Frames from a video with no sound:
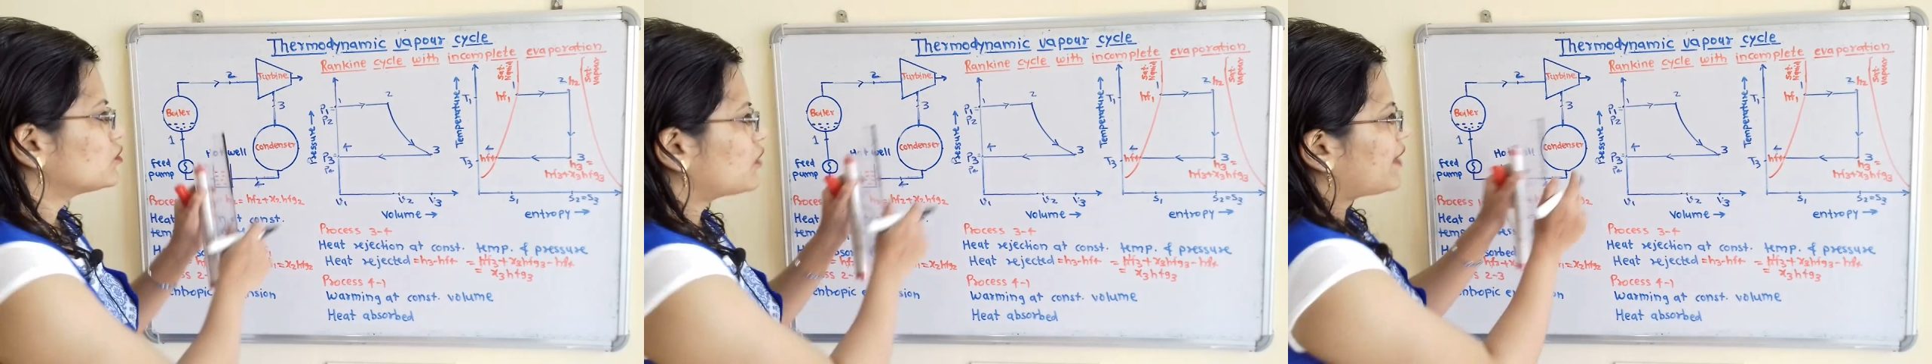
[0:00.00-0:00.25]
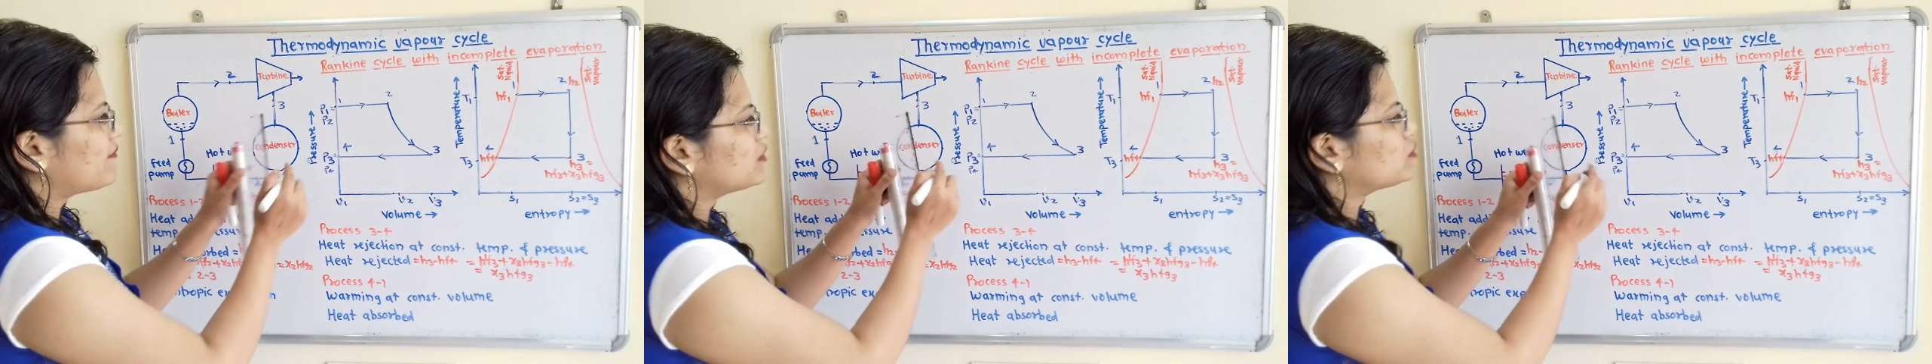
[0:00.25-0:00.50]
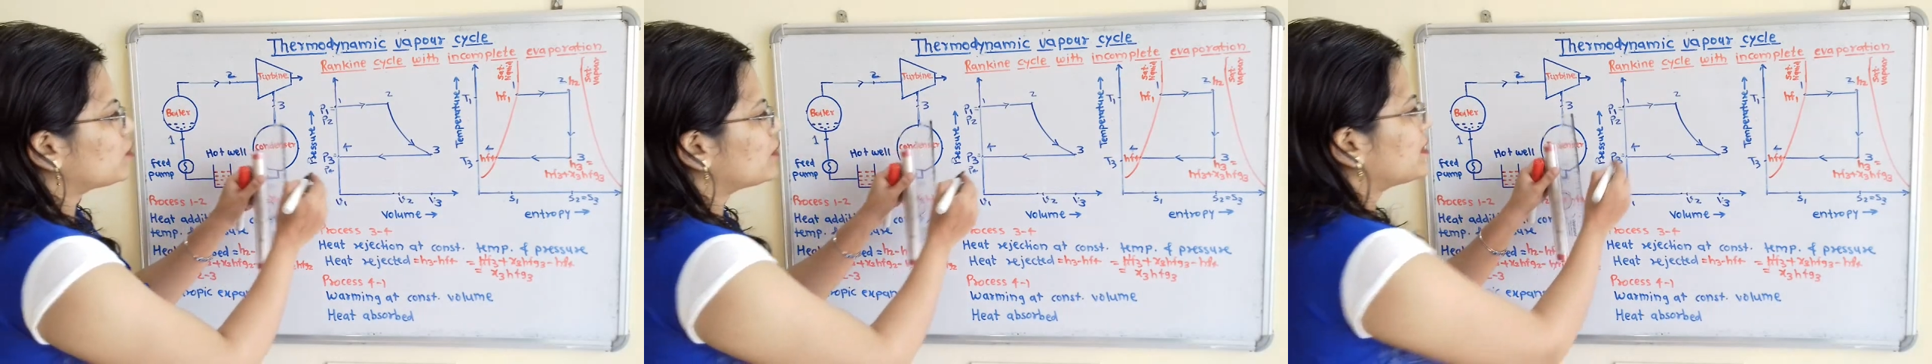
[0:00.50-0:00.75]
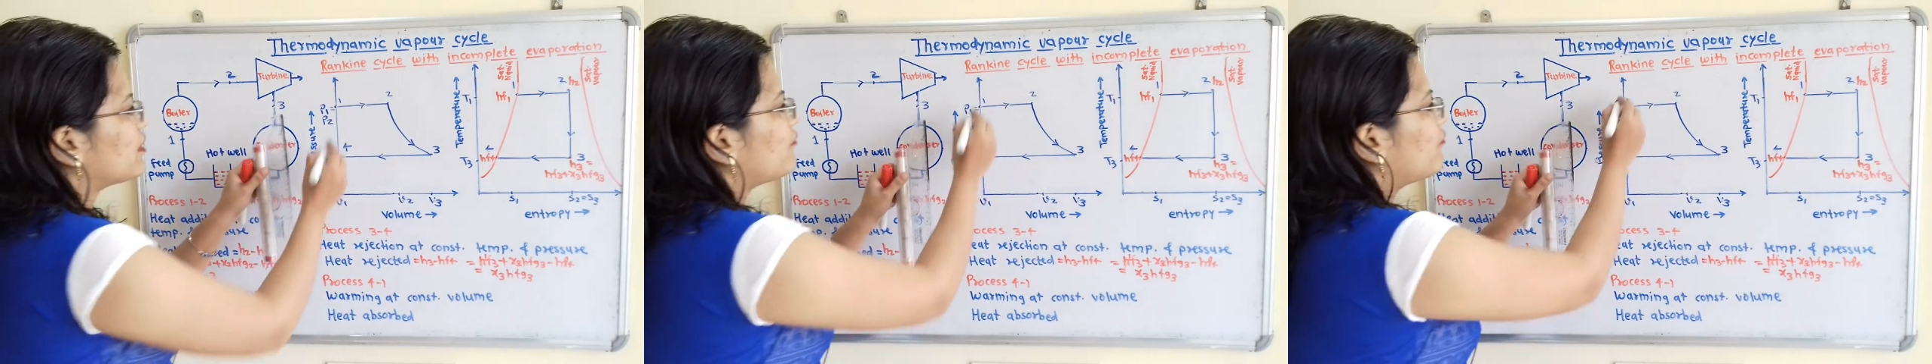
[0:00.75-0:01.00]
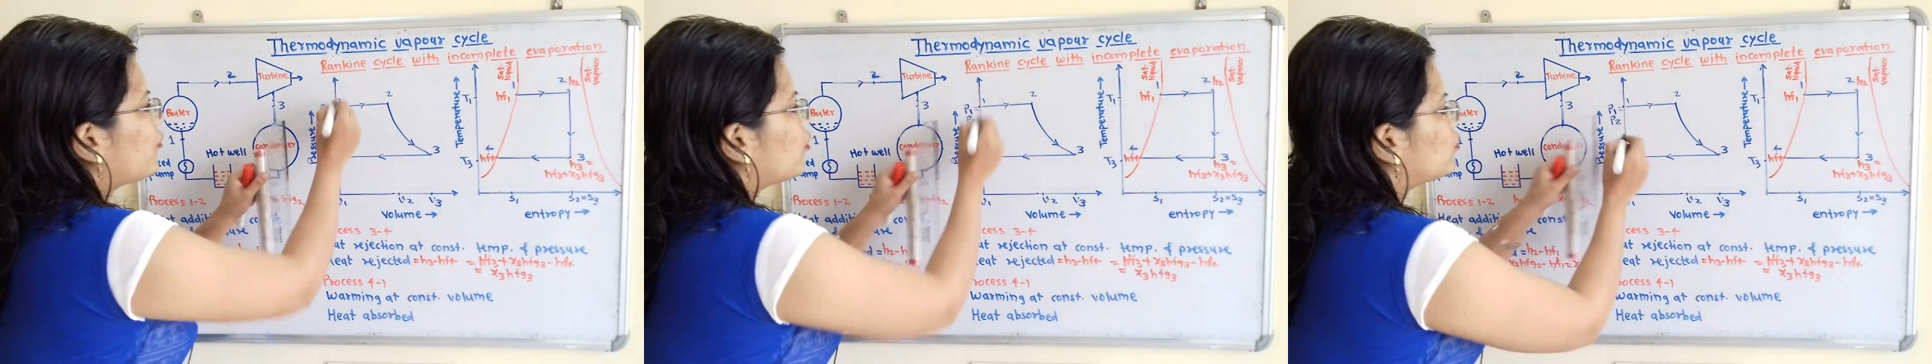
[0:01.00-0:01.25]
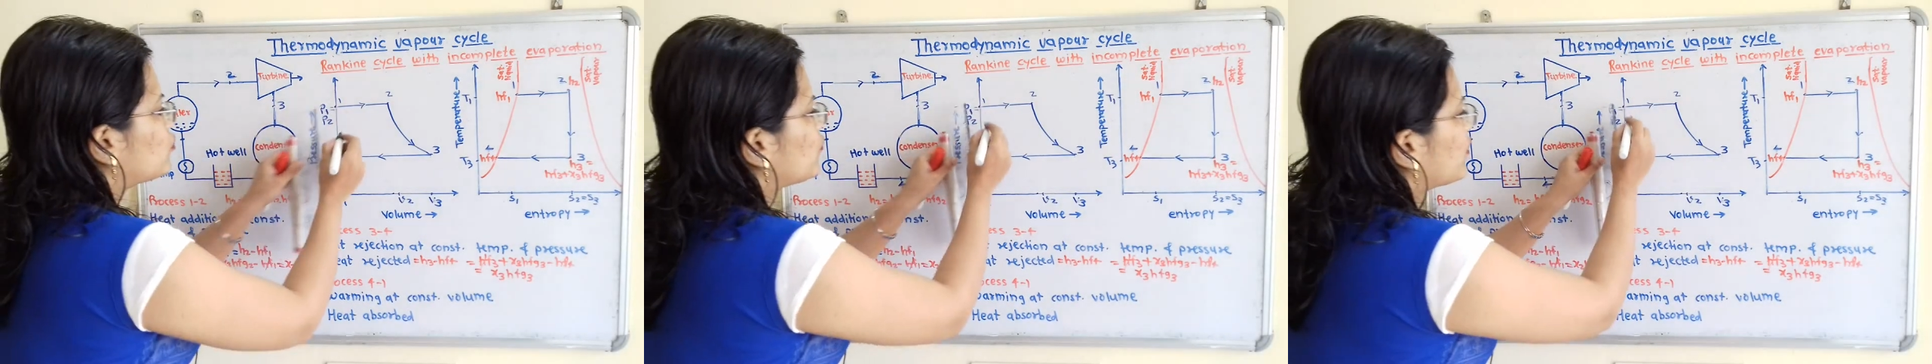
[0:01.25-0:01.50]
So I will show here
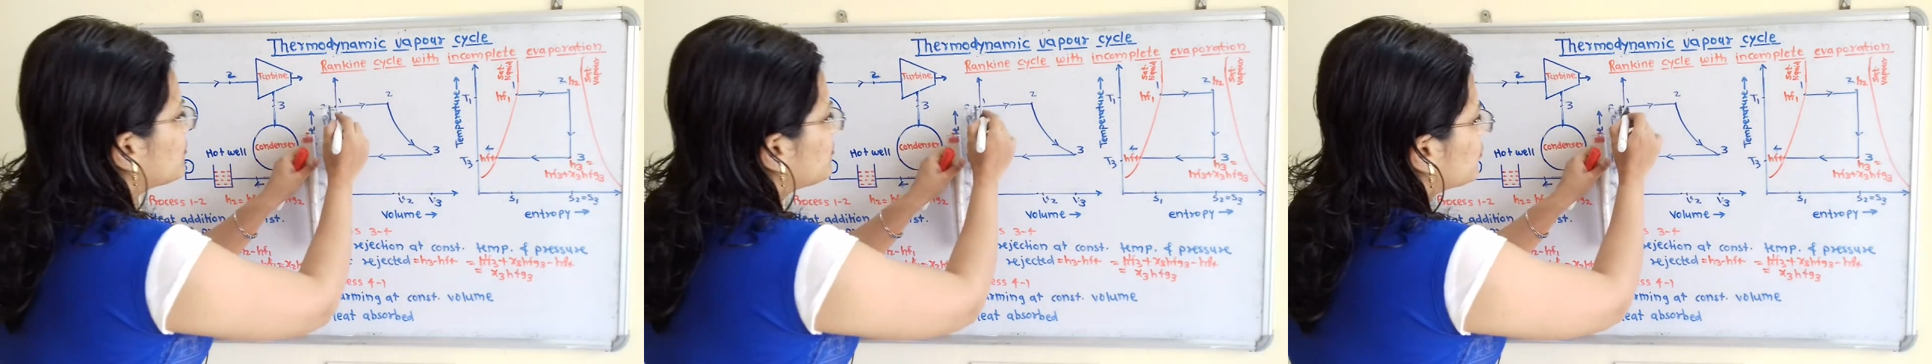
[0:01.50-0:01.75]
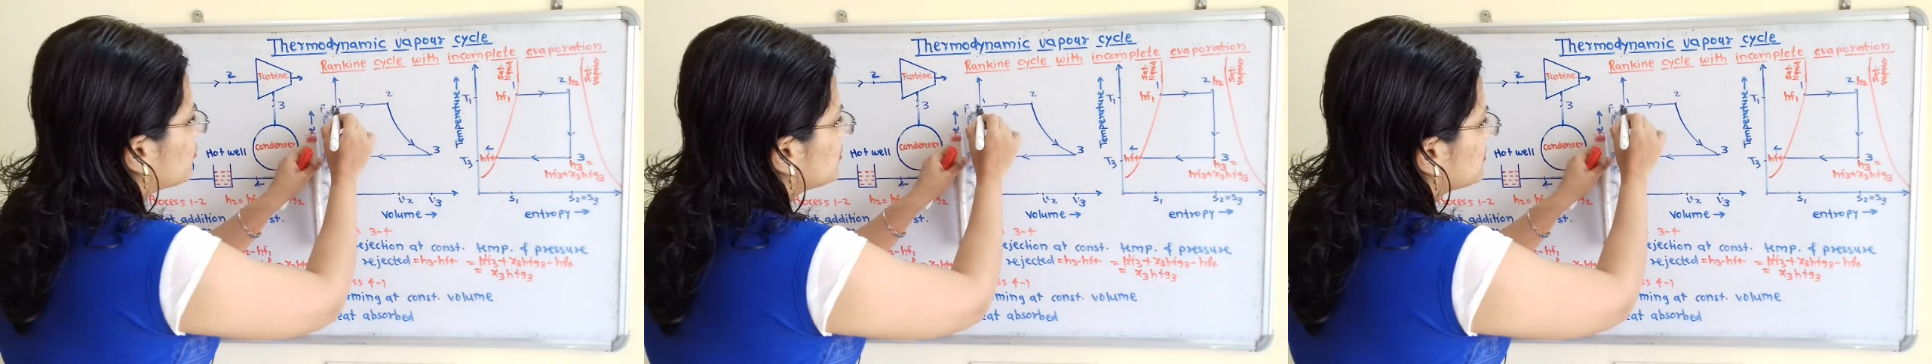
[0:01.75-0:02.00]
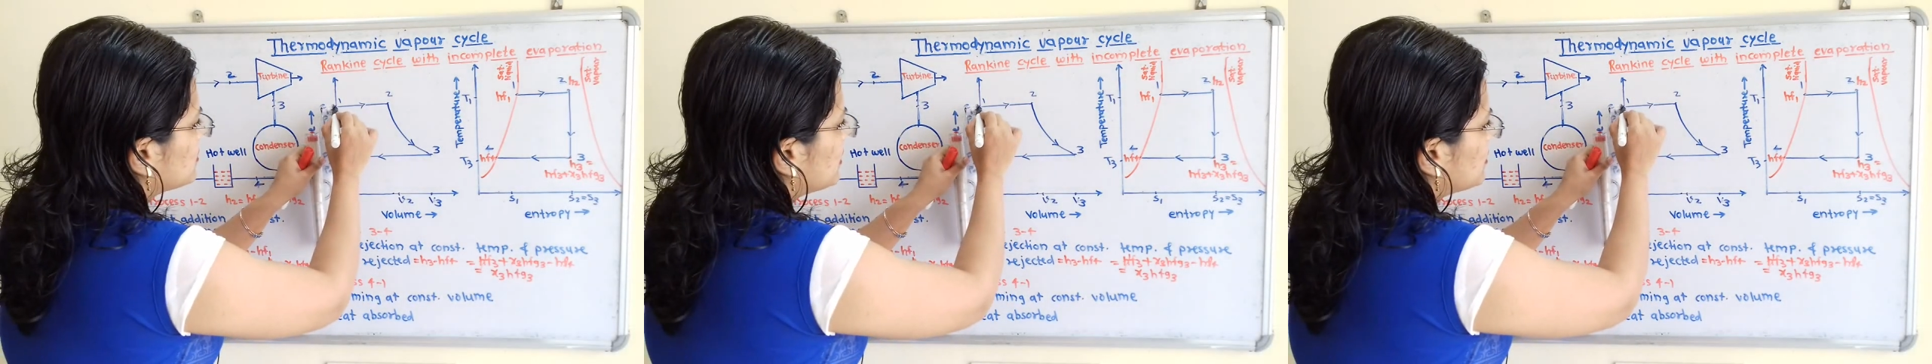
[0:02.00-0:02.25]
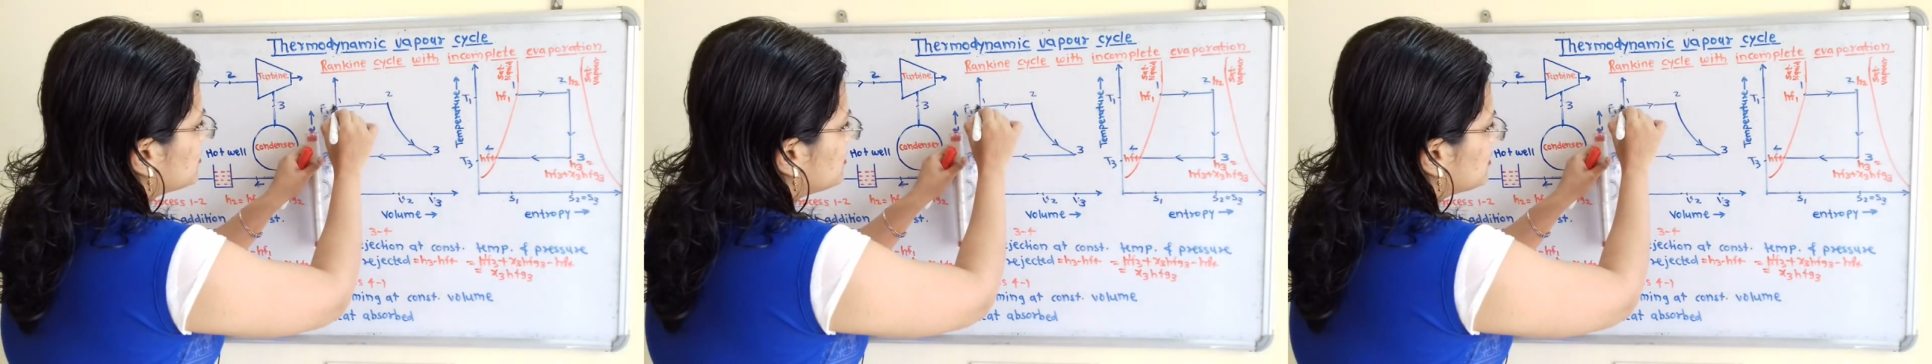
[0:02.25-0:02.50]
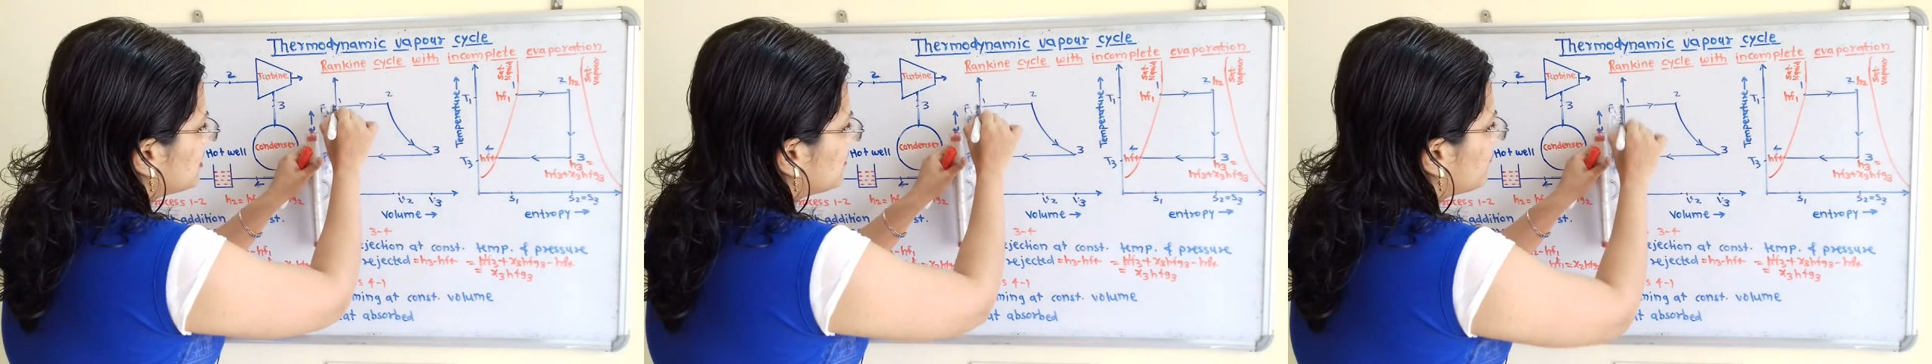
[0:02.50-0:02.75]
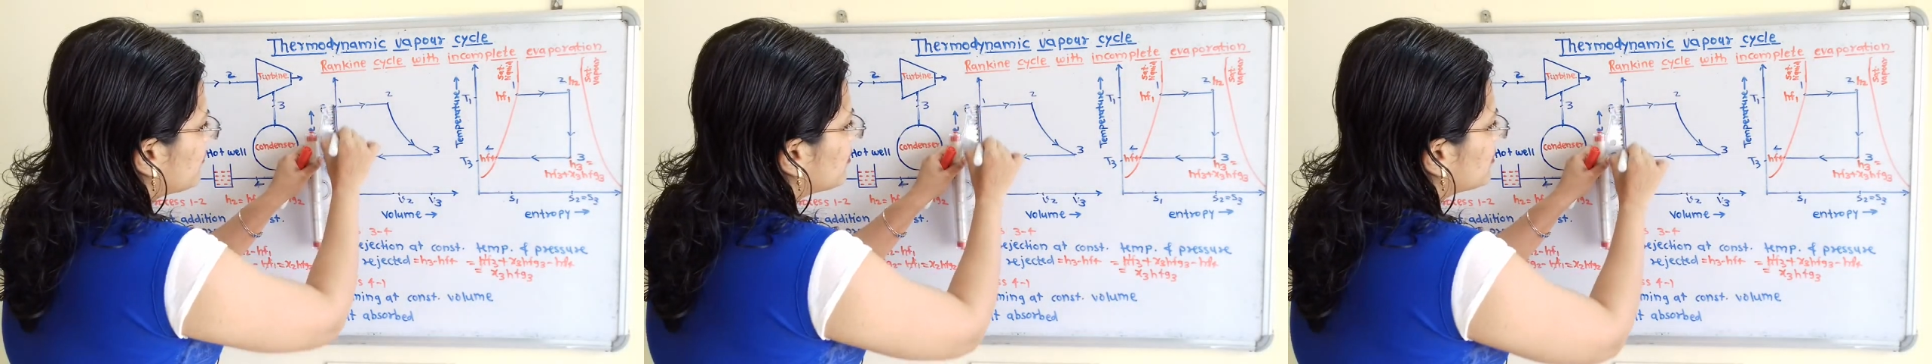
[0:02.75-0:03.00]
4-1 process, that is
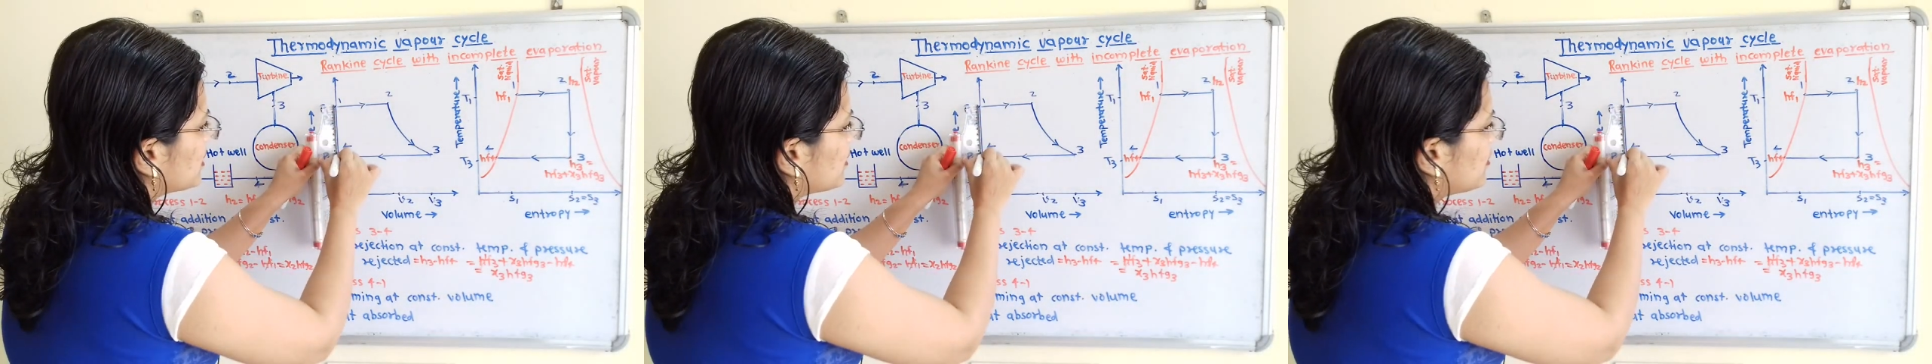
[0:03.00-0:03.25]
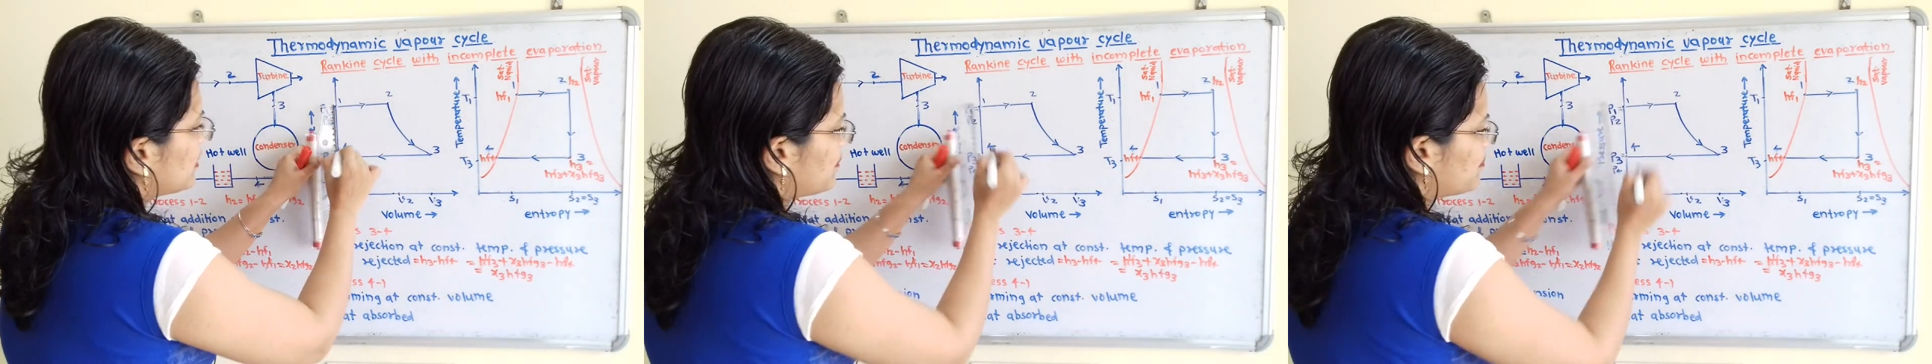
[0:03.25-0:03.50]
straight vertical,